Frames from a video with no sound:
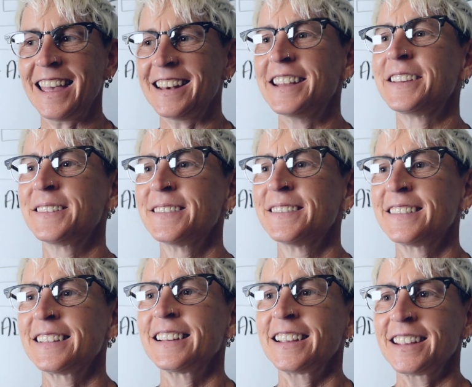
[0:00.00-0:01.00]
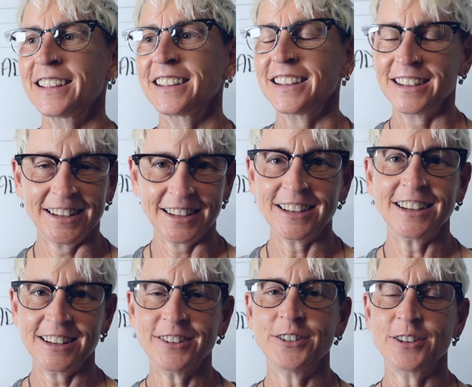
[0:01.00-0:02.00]
and
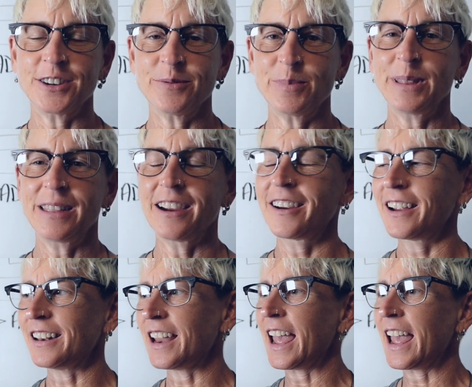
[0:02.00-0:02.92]
you know you've been there and,